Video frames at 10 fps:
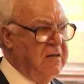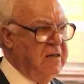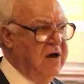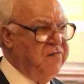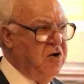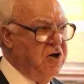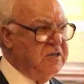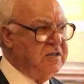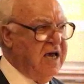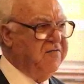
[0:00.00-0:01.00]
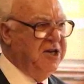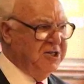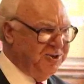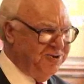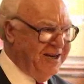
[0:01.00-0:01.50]
The Afghans have a
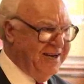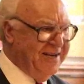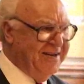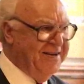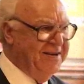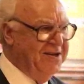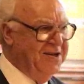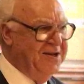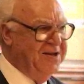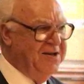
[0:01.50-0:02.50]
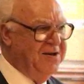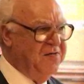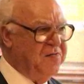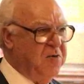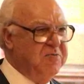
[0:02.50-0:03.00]
history
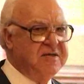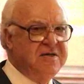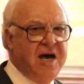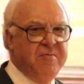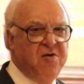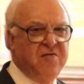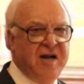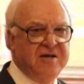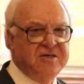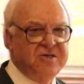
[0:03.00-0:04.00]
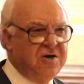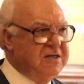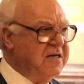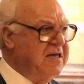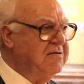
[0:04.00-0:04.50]
from the time of
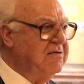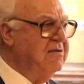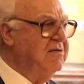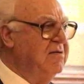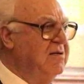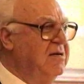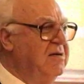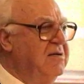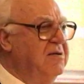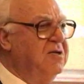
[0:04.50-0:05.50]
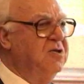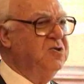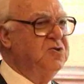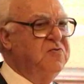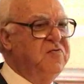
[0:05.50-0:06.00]
Alexander
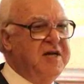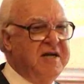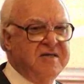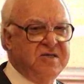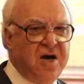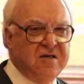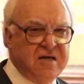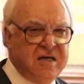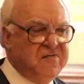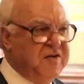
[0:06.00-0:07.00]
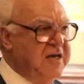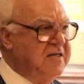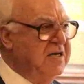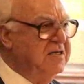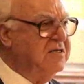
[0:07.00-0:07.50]
to various other
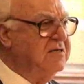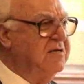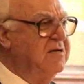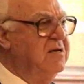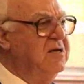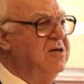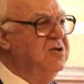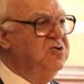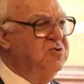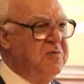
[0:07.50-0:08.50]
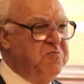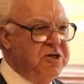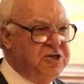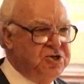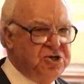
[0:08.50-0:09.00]
invaders, to the
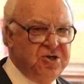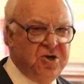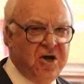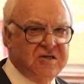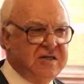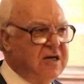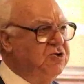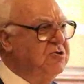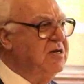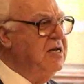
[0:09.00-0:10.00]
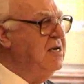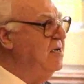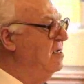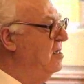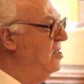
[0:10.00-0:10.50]
British in the last century,
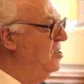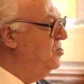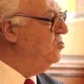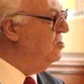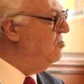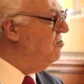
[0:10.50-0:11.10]
to the